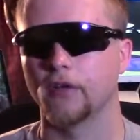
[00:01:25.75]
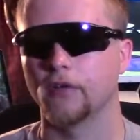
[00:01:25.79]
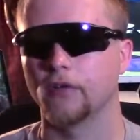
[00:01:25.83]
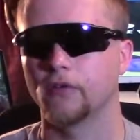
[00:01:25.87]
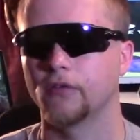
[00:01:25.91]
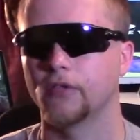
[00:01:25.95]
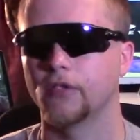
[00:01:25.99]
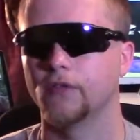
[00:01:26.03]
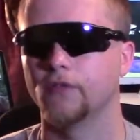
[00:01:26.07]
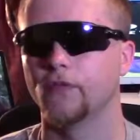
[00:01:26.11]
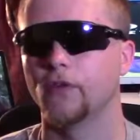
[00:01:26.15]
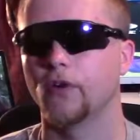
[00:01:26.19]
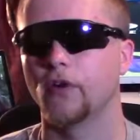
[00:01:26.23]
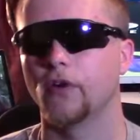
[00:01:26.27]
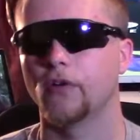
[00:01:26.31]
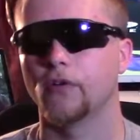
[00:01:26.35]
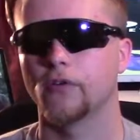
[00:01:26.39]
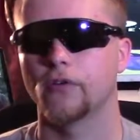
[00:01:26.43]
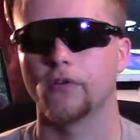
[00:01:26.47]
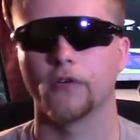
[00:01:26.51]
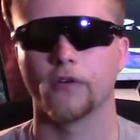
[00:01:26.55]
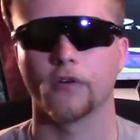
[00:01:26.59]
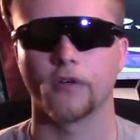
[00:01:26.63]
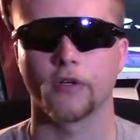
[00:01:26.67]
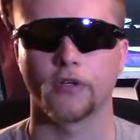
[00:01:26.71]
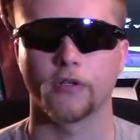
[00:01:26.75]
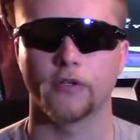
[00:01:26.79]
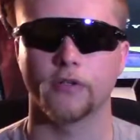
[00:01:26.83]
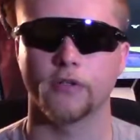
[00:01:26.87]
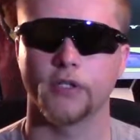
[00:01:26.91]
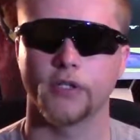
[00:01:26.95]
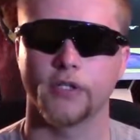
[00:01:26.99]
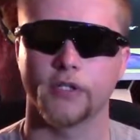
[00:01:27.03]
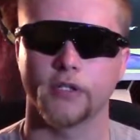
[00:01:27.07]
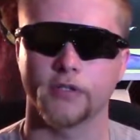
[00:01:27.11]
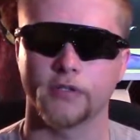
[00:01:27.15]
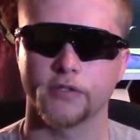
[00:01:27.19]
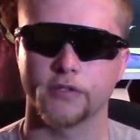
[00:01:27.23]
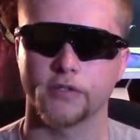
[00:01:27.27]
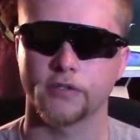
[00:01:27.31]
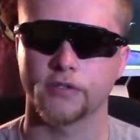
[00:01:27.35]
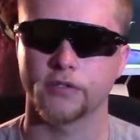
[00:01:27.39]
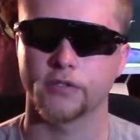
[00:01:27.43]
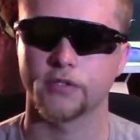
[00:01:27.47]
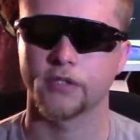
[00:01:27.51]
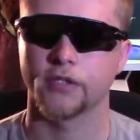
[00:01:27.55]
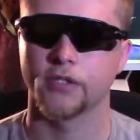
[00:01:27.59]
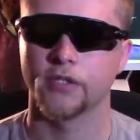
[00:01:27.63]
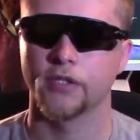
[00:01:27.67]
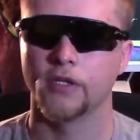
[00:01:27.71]
Oakley Vault or a
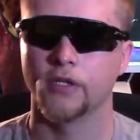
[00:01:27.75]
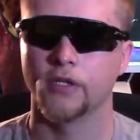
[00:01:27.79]
clearance